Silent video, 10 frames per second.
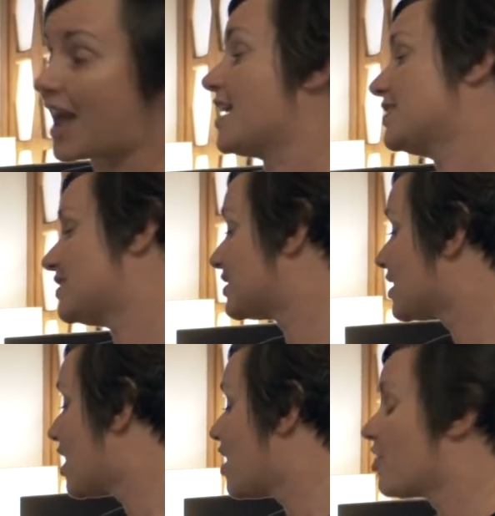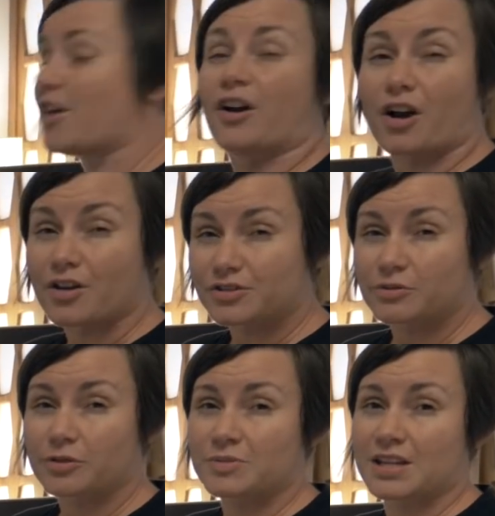guests. There are
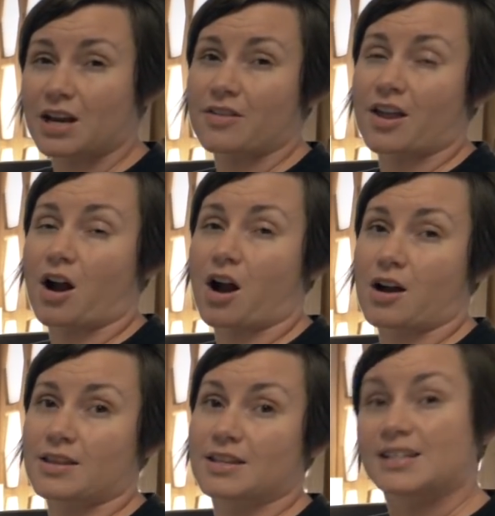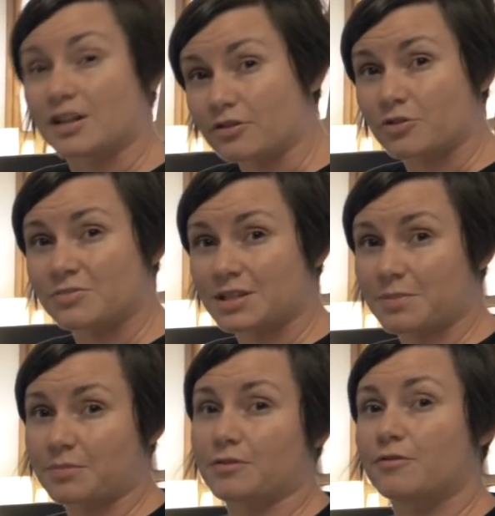also rooms here that are, the standard rooms
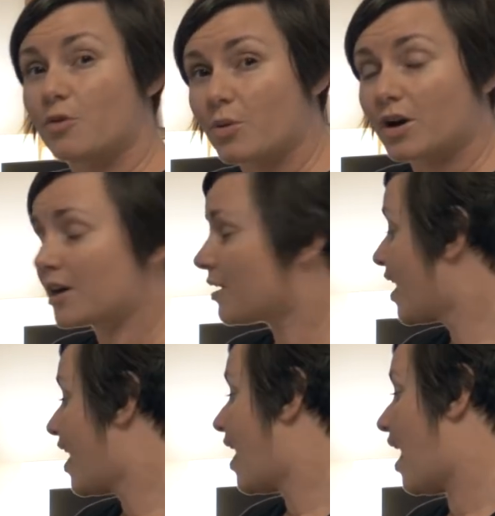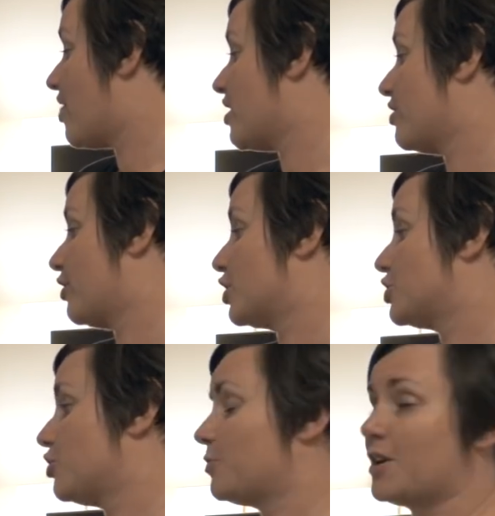sleep up to 4, and then there are
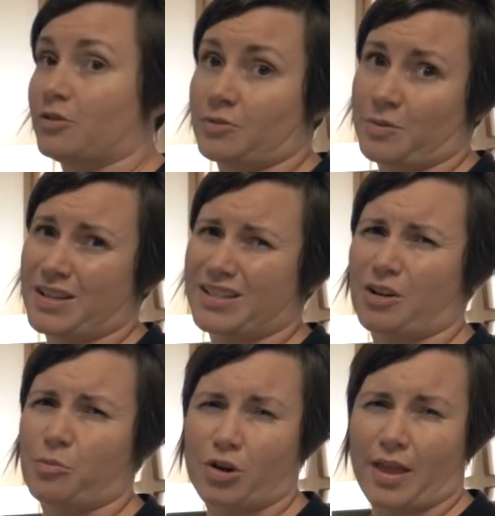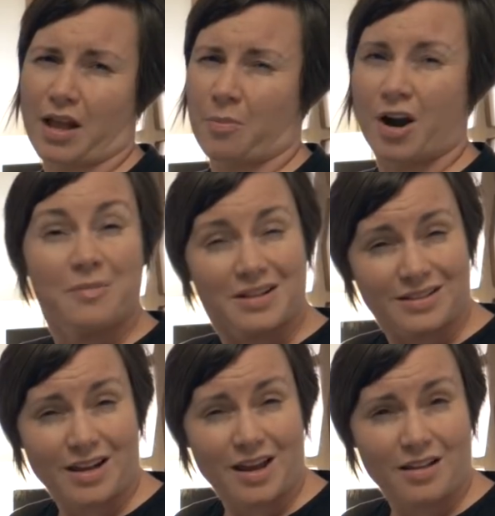2-bedroom suites that are more like apartment
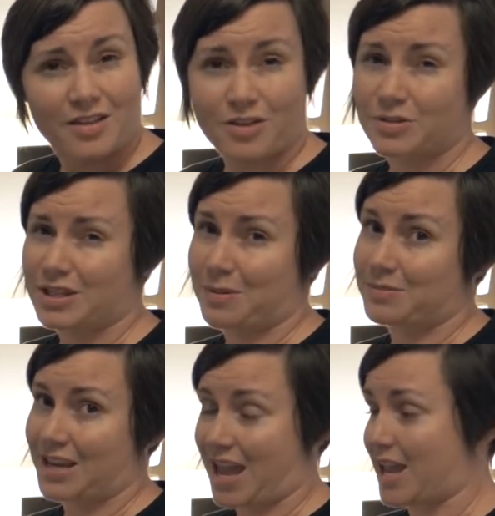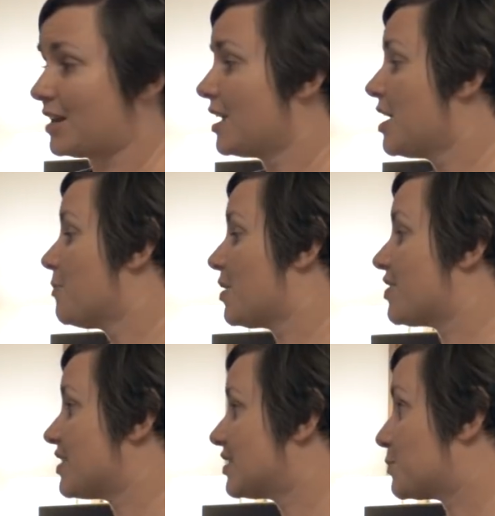style, and those sleep up to 8.
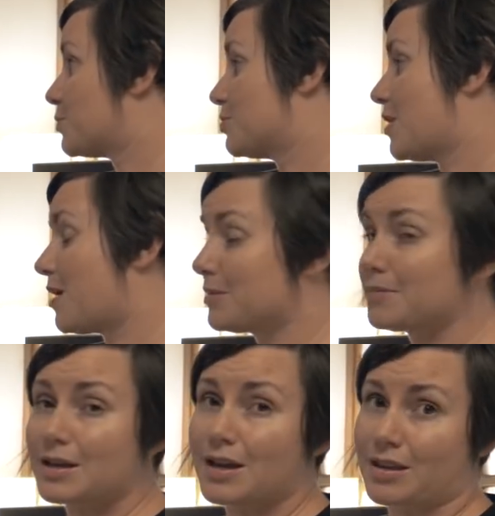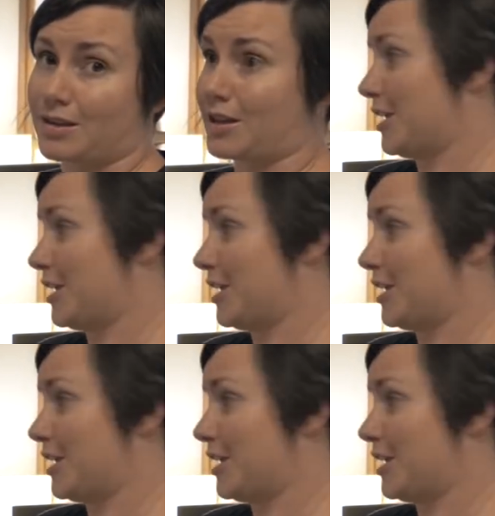But this is probably, I think, the